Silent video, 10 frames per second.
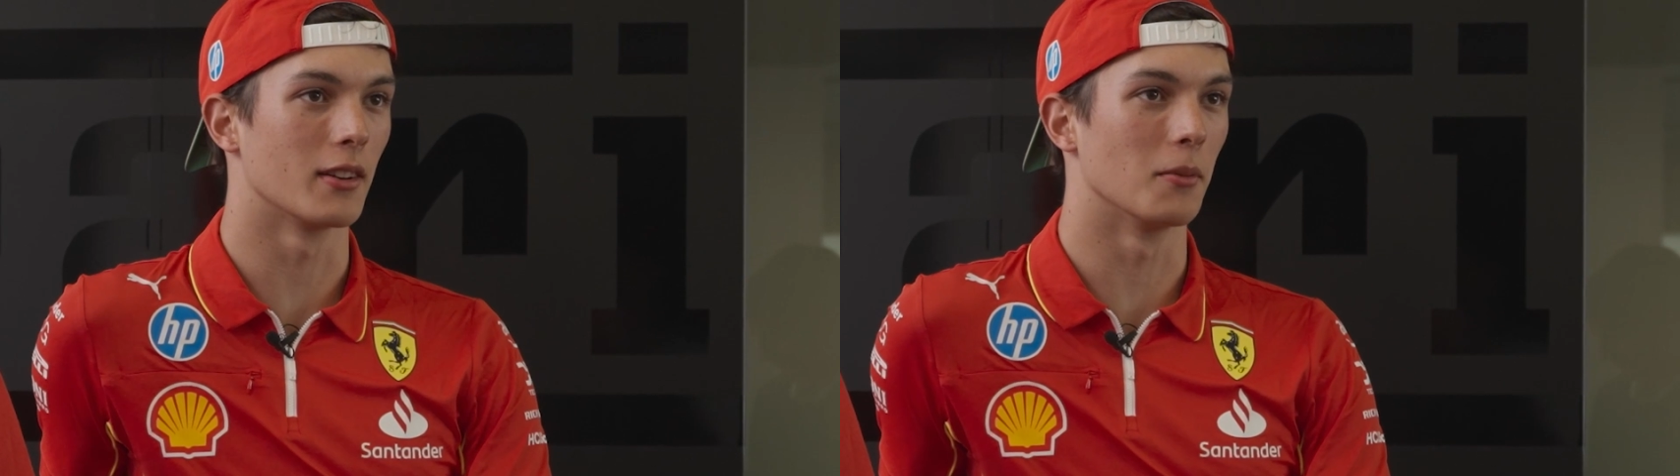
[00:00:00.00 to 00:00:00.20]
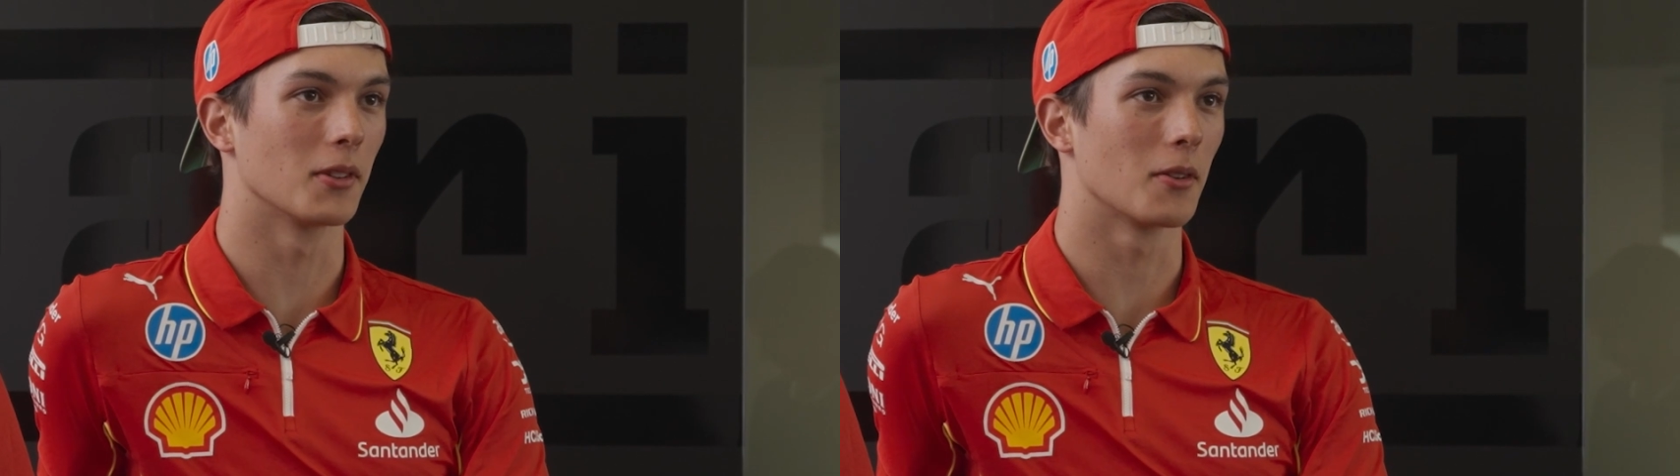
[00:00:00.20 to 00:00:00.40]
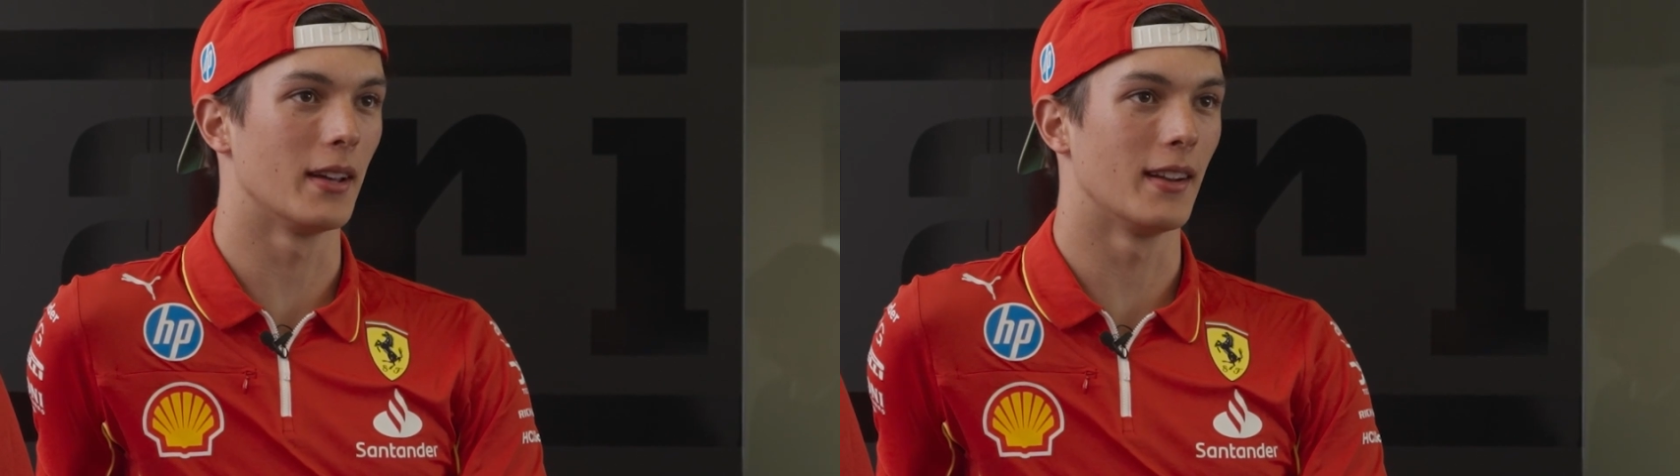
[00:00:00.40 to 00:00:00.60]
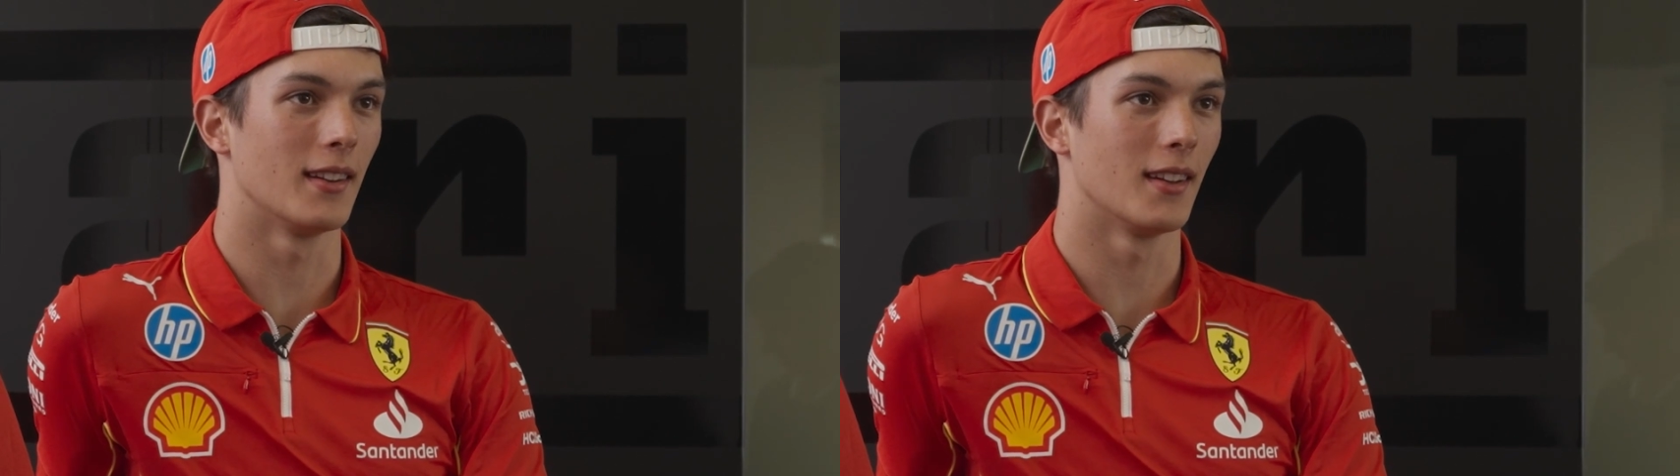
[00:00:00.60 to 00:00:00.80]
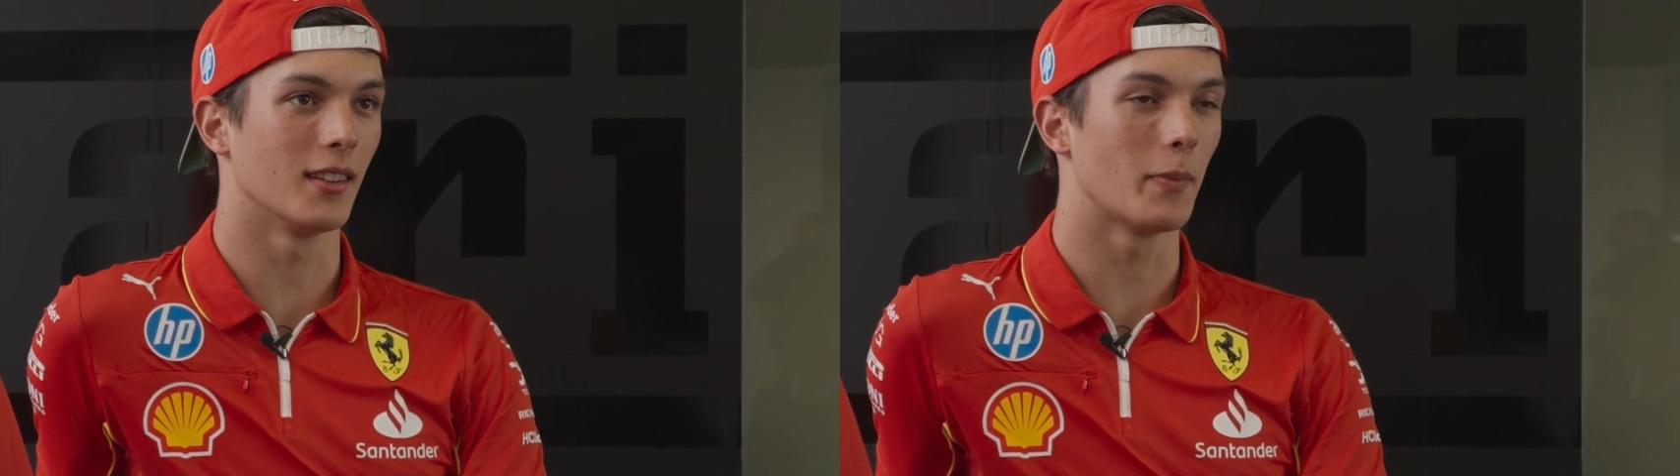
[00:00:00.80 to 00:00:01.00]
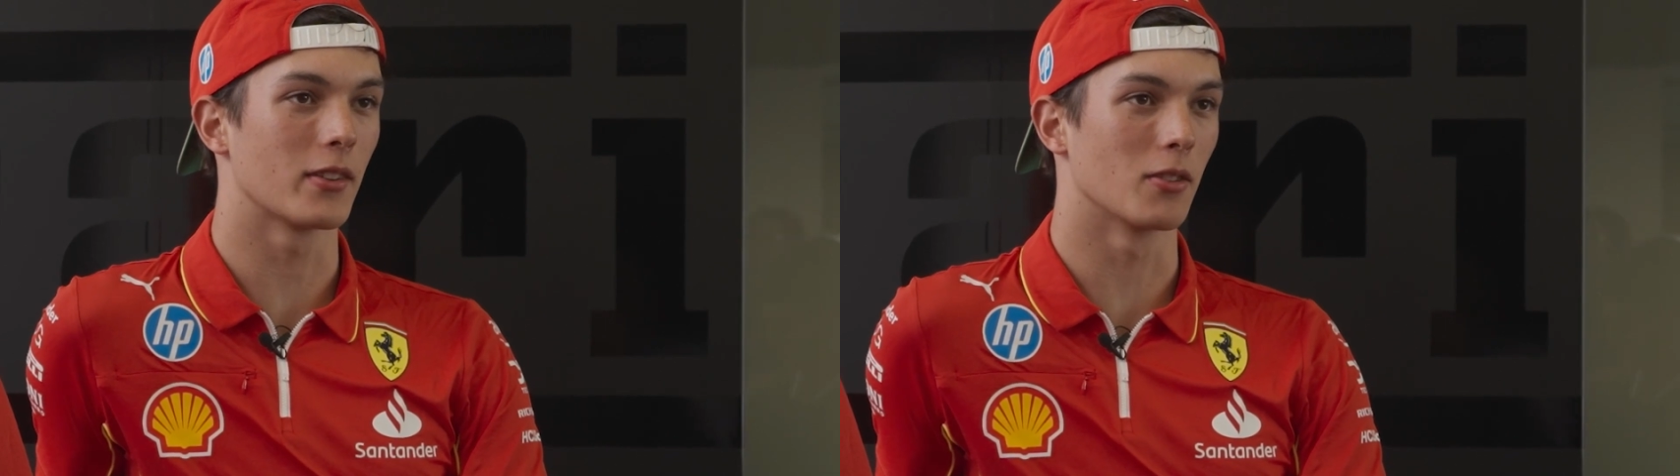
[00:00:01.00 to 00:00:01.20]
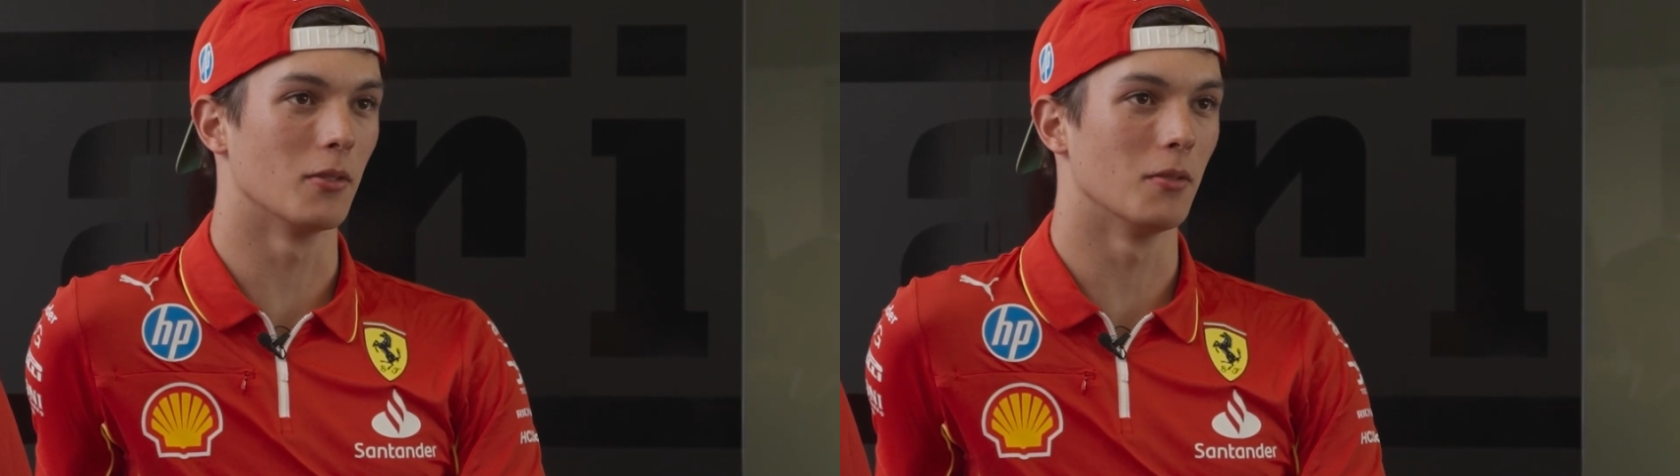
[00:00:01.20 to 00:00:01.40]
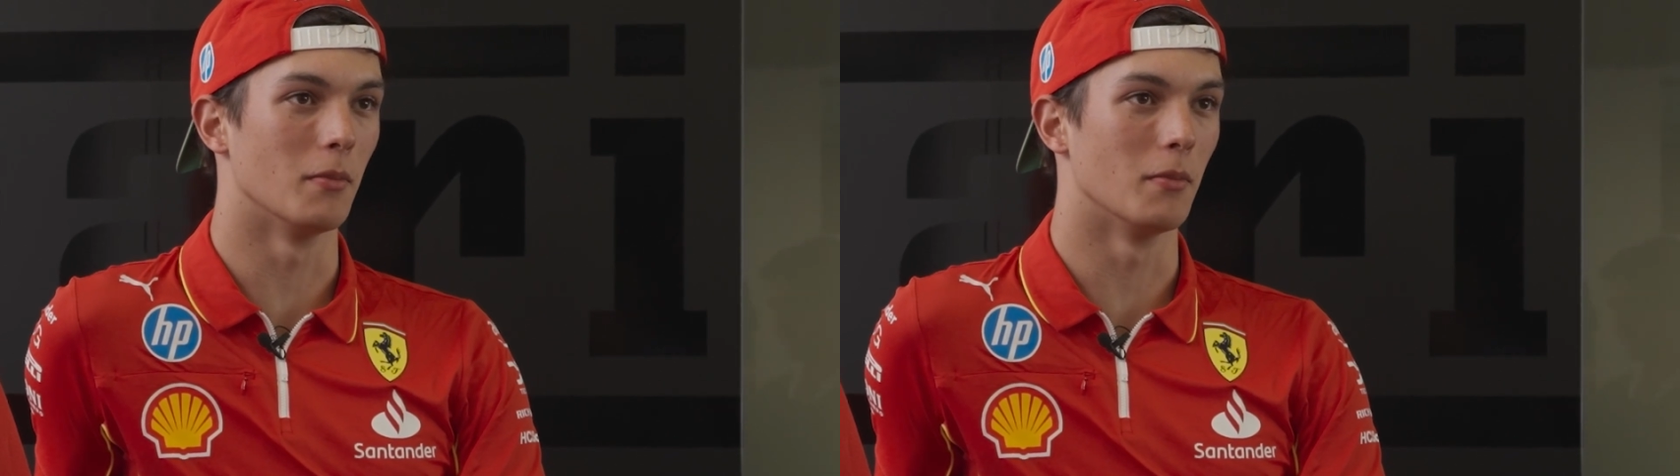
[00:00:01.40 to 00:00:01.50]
It was quite a, special